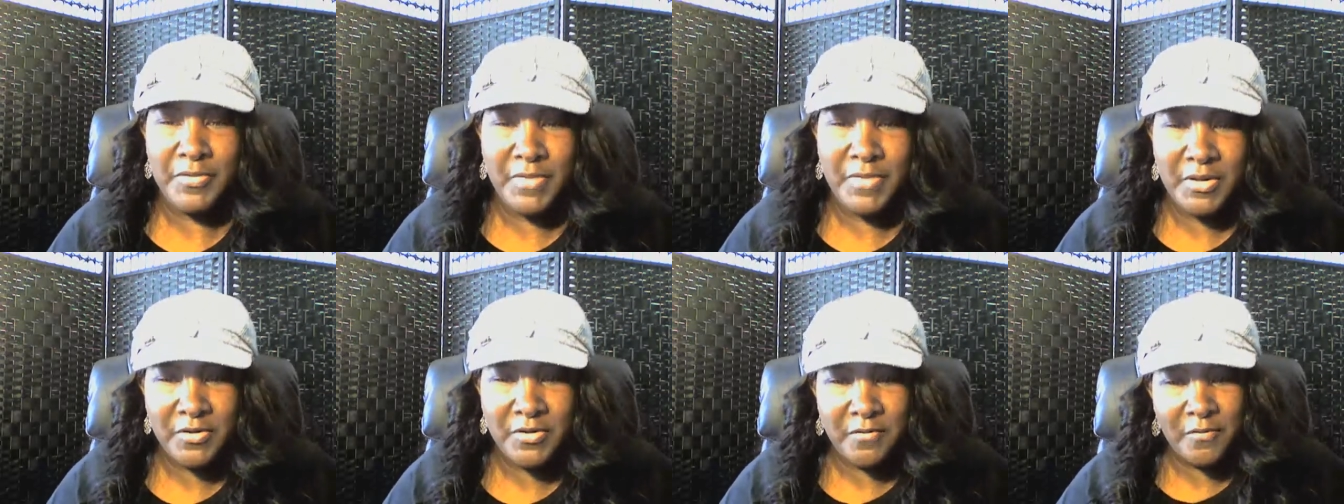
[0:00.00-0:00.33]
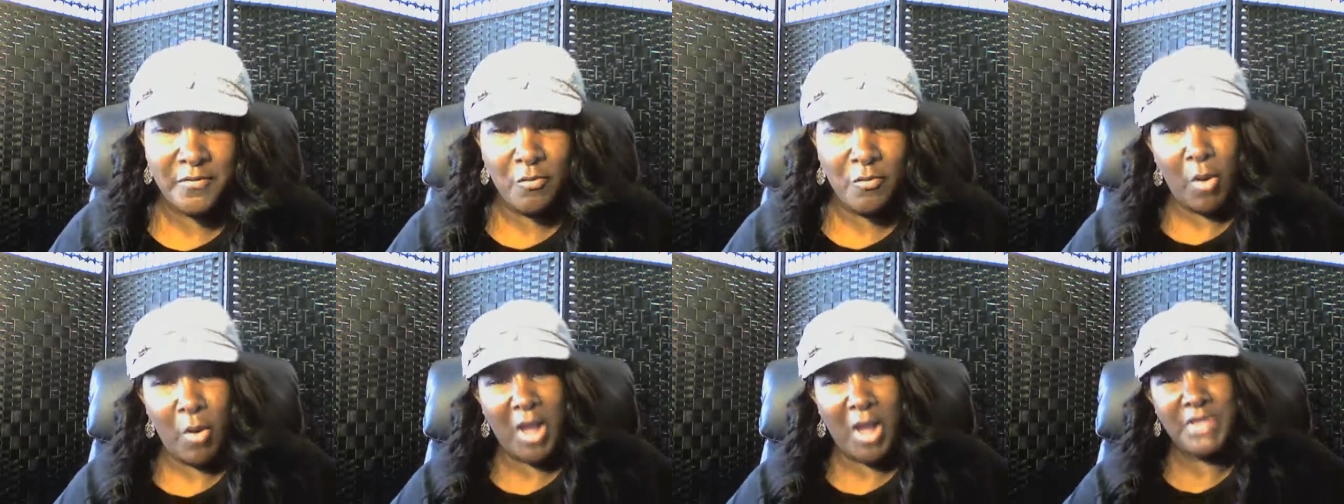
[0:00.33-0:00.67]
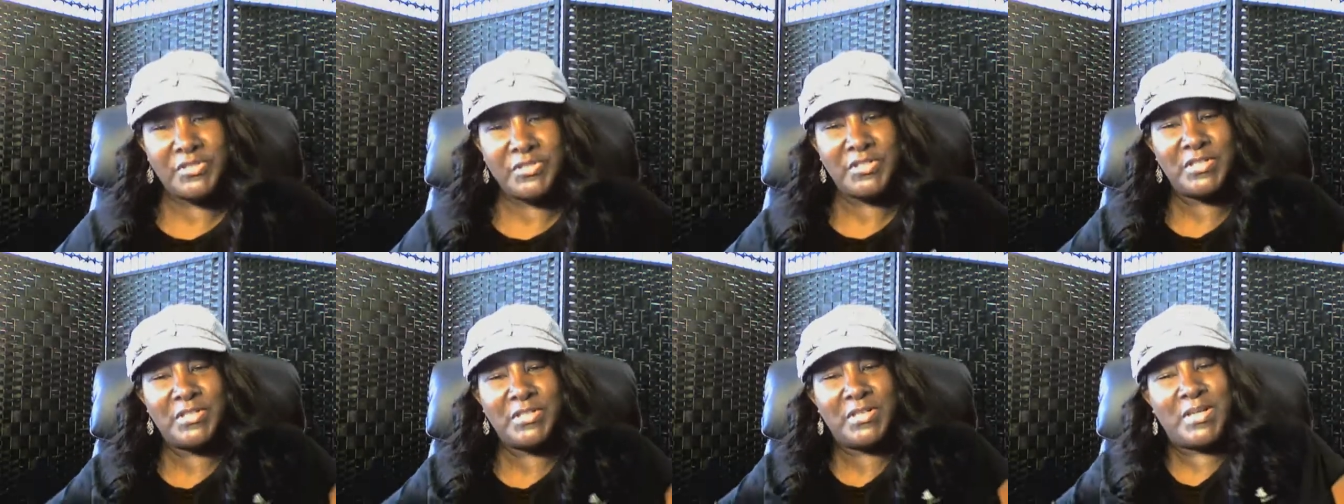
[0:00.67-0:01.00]
Thank you for
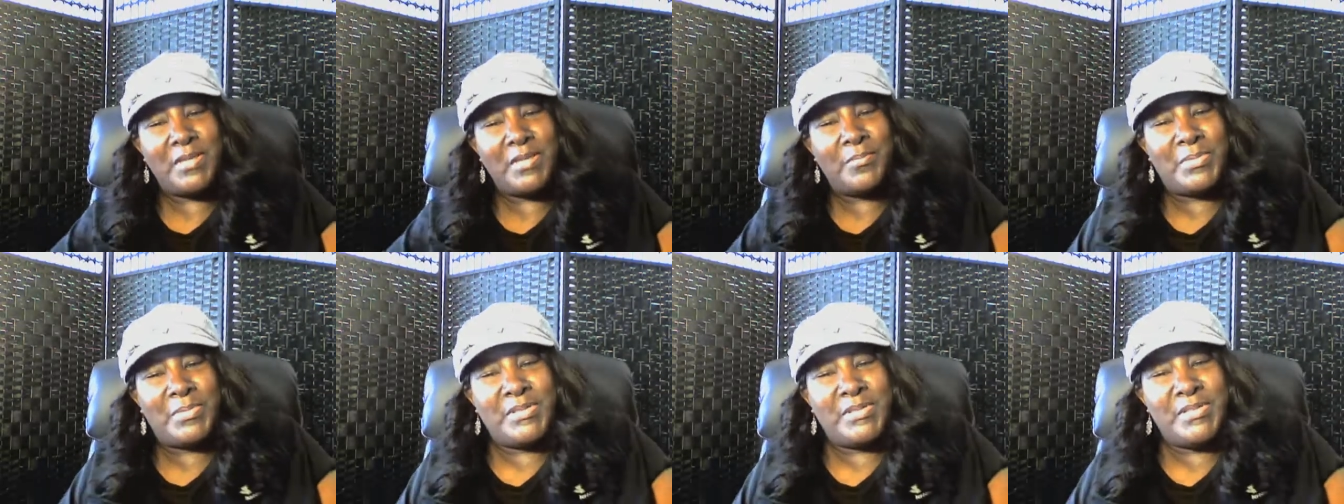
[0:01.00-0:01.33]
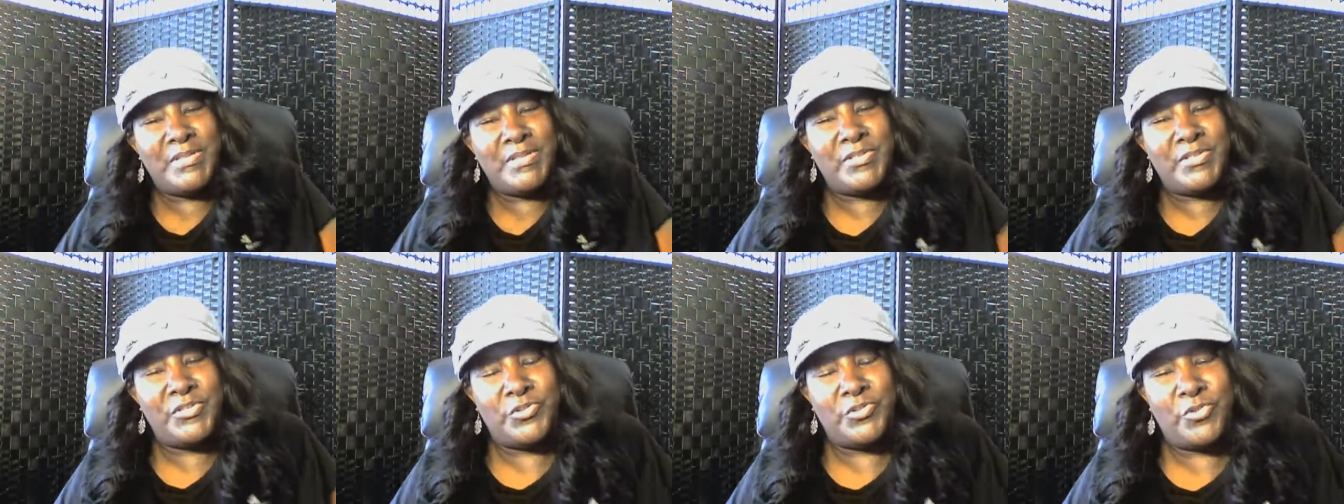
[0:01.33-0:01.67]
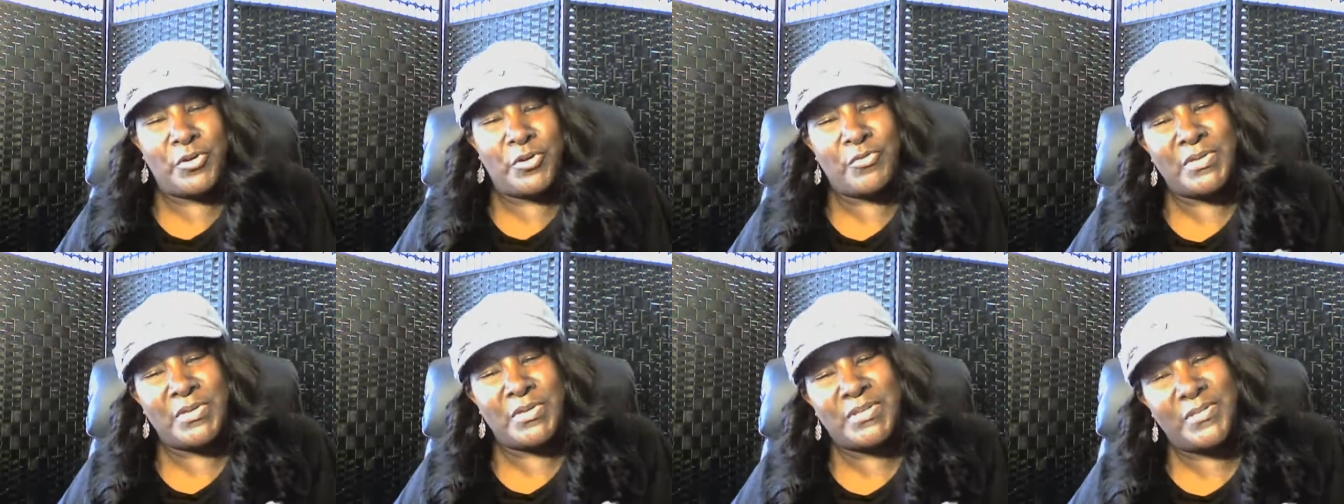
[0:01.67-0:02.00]
watching and please
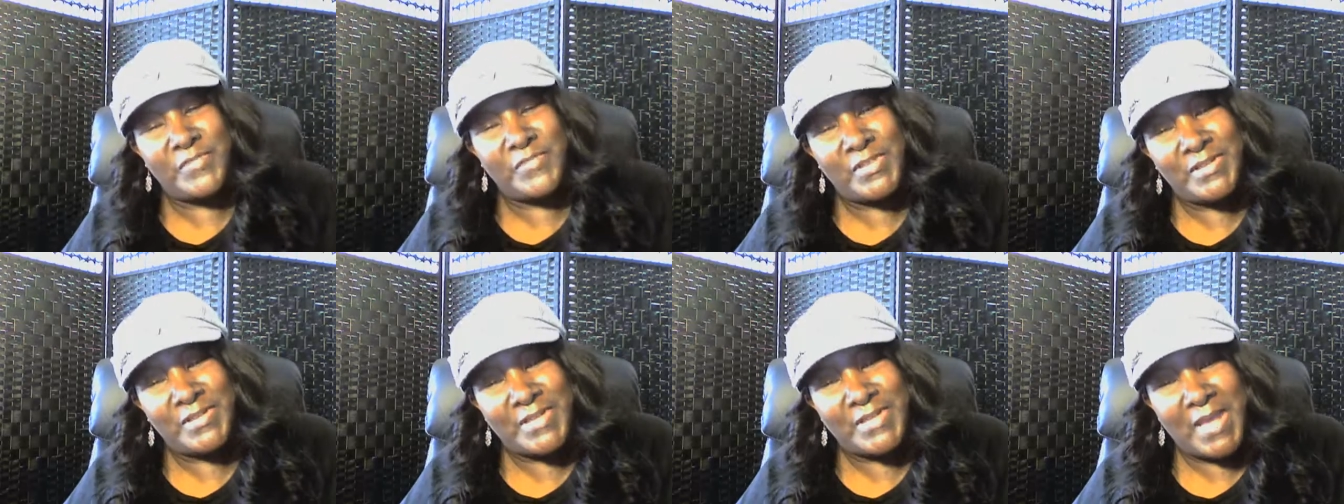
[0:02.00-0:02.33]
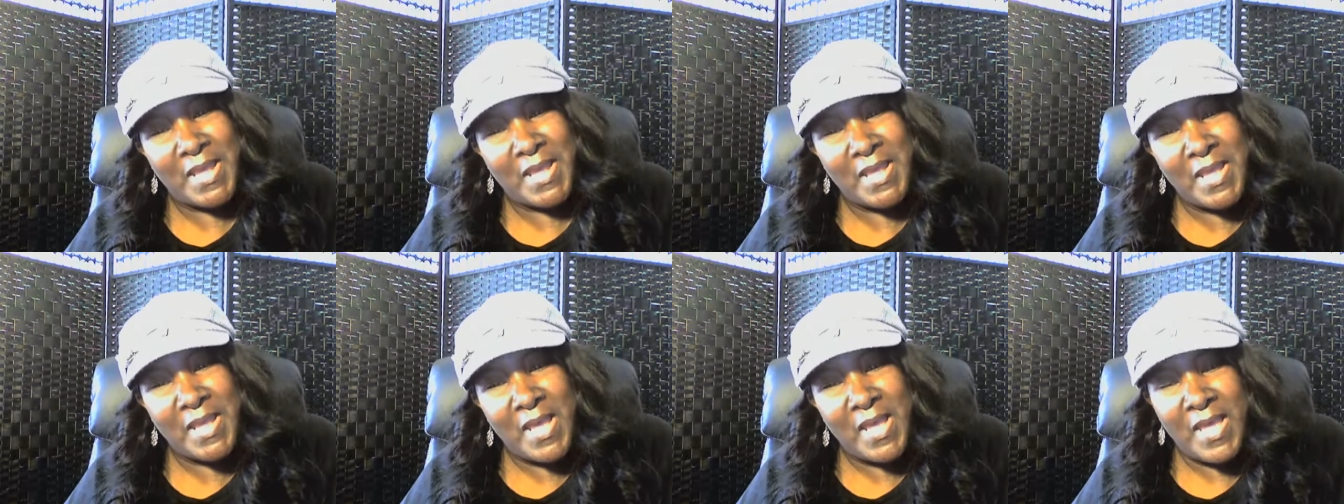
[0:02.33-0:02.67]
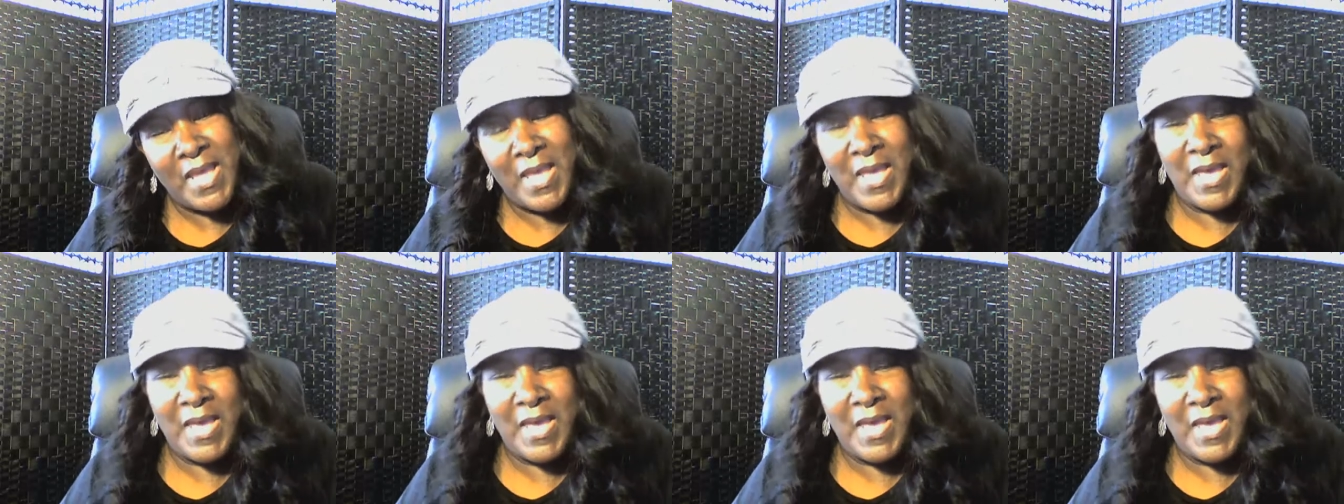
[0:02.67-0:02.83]
enjoy the rest of your day.